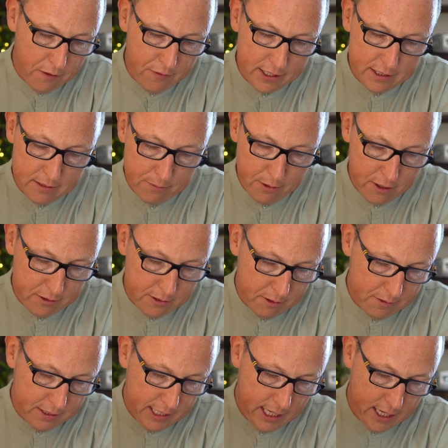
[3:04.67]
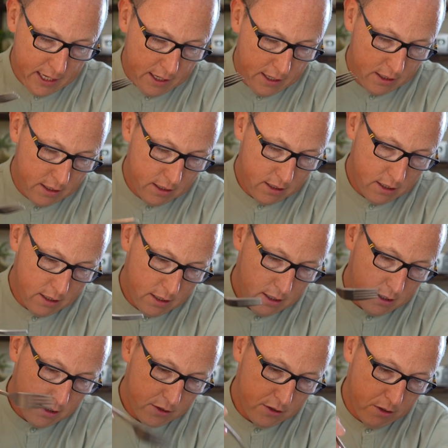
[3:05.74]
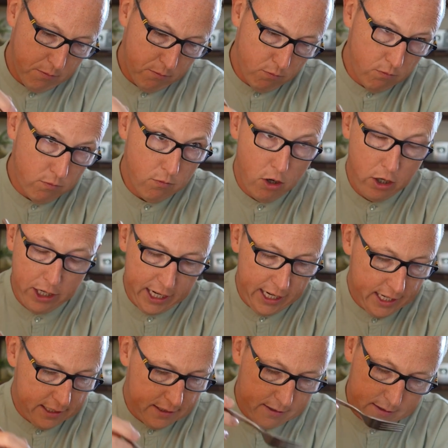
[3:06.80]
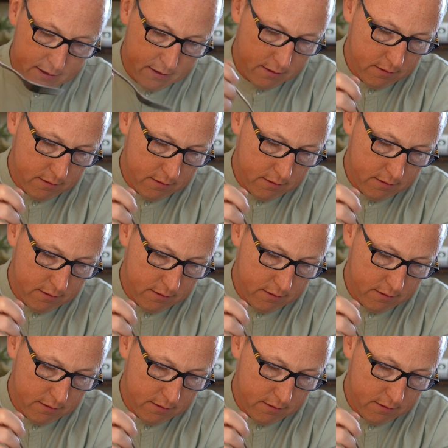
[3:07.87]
vine tomatoes here, some rocket,